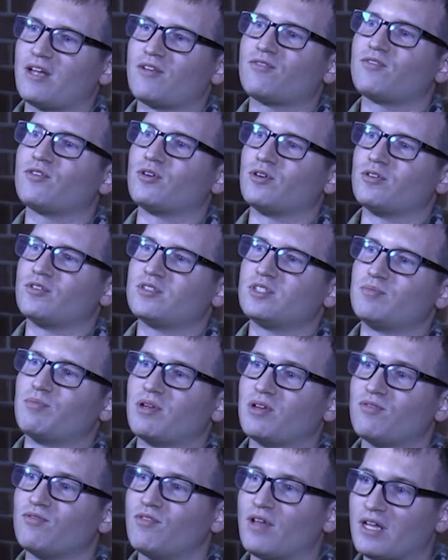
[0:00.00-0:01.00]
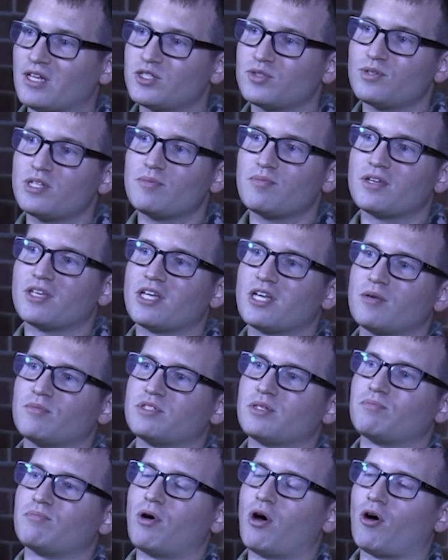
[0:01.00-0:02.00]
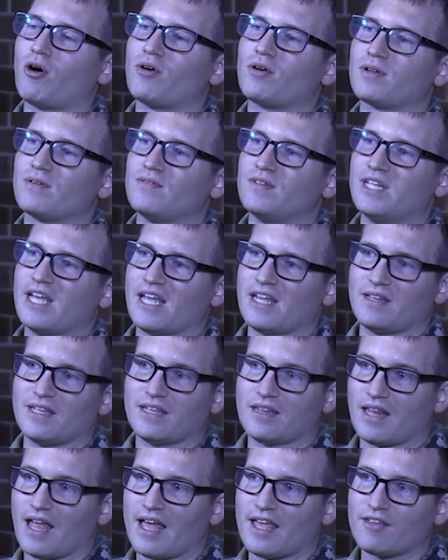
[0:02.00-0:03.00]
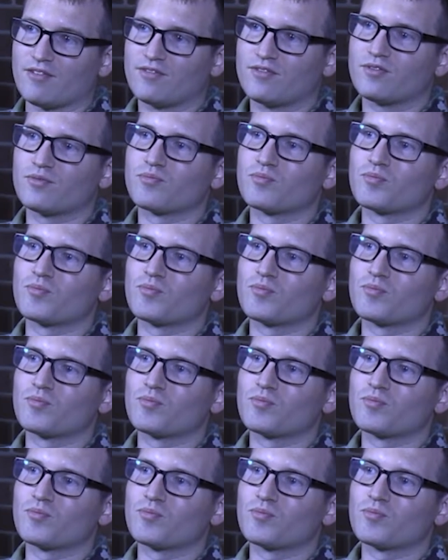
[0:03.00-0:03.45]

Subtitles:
at first, but eventually becomes a part of daily life.